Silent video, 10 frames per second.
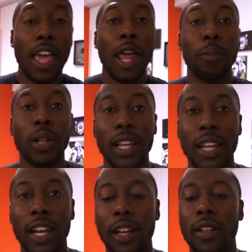and played
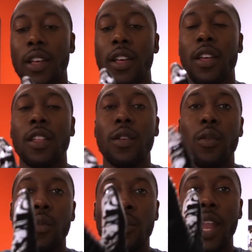in it.
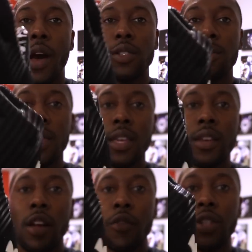Now, as me, a